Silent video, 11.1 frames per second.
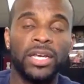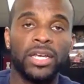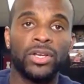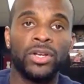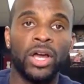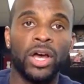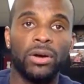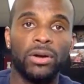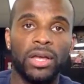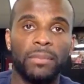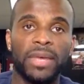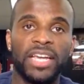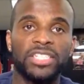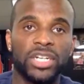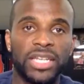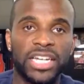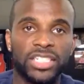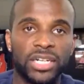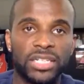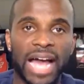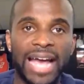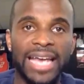you know, making sure that your
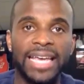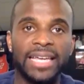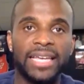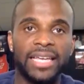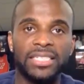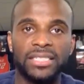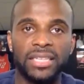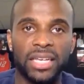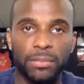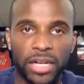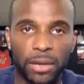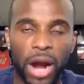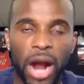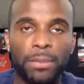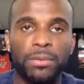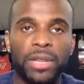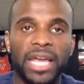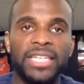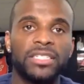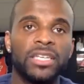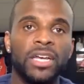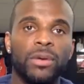diet is in a proper
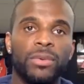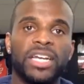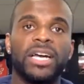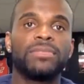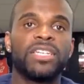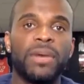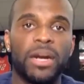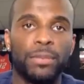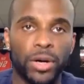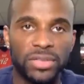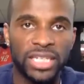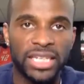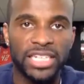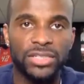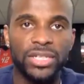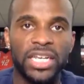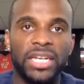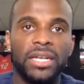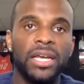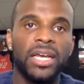place when it comes to the amount of protein that you need,